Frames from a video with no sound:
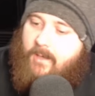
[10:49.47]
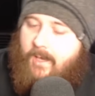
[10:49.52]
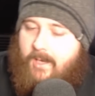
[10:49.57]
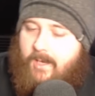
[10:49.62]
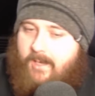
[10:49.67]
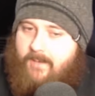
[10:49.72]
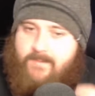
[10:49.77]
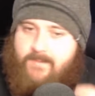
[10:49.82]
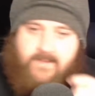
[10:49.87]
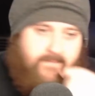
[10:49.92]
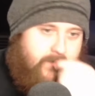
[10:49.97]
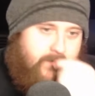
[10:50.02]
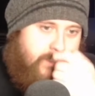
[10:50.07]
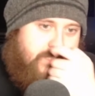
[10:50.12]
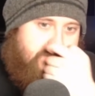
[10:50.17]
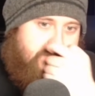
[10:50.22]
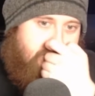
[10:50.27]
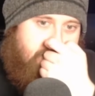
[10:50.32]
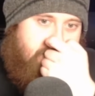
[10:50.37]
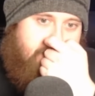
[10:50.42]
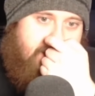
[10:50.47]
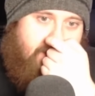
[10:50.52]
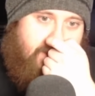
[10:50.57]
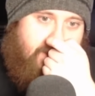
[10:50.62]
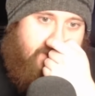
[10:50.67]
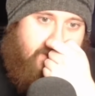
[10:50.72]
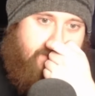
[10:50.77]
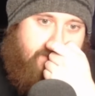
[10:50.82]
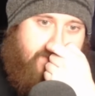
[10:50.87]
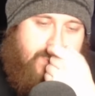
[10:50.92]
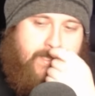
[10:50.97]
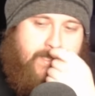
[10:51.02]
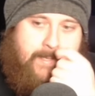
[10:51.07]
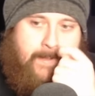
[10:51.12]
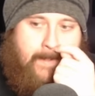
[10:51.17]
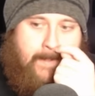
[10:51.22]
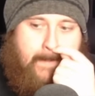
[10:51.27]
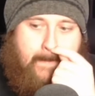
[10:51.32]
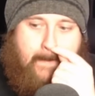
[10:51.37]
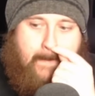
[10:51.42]
Even though he's from America, but
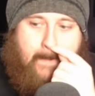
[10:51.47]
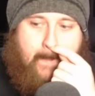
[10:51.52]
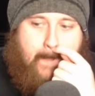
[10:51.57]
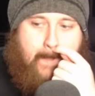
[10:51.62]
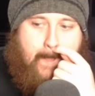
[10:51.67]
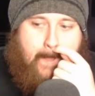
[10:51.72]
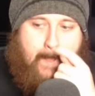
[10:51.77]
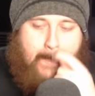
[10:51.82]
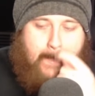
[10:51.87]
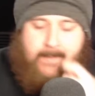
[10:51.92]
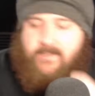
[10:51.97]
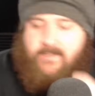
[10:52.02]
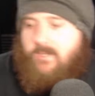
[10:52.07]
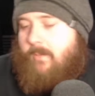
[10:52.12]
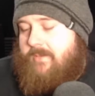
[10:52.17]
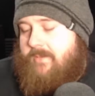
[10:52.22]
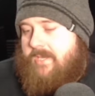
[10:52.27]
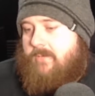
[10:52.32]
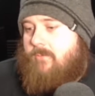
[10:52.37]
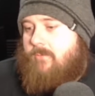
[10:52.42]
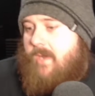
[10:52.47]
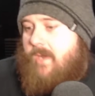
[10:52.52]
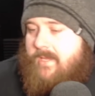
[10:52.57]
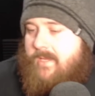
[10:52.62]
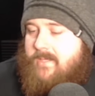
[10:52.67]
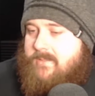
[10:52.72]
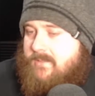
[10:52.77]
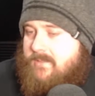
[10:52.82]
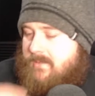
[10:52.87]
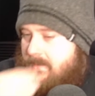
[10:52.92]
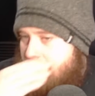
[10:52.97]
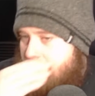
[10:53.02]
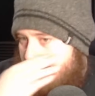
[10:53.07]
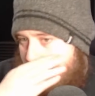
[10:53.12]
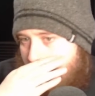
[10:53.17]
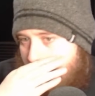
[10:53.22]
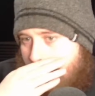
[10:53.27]
yeah. Dominic Reyes.